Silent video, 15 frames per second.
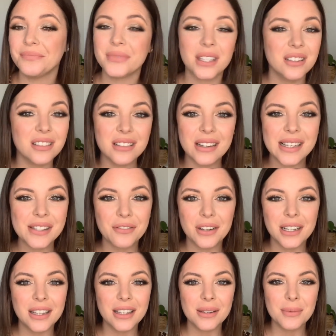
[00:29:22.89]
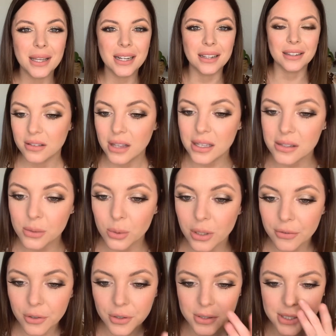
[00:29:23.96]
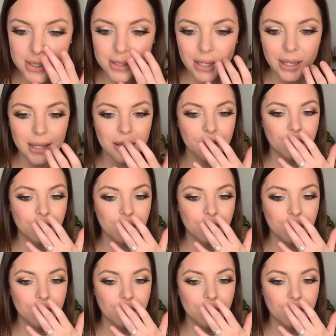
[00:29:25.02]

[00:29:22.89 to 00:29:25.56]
Couldn't ask for anything better. That's all I've got to say